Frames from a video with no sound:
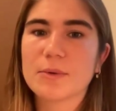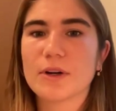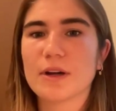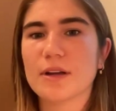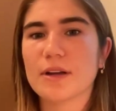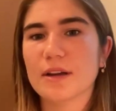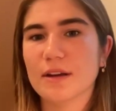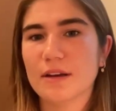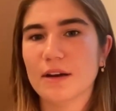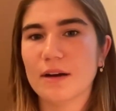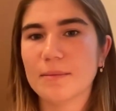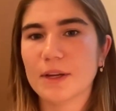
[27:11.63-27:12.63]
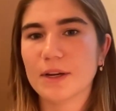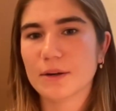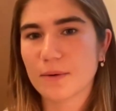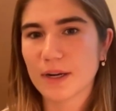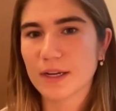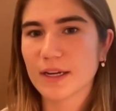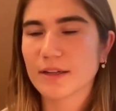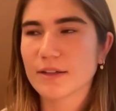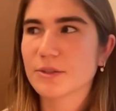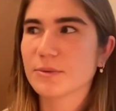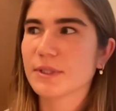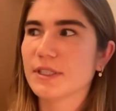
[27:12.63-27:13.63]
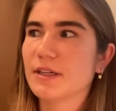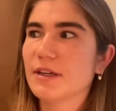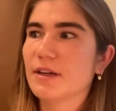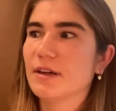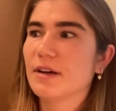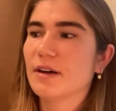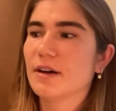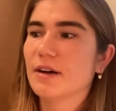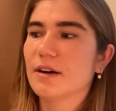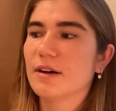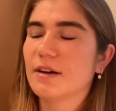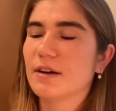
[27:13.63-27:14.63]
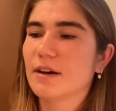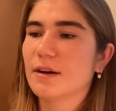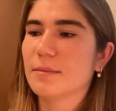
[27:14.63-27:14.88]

We're not there quite yet because we are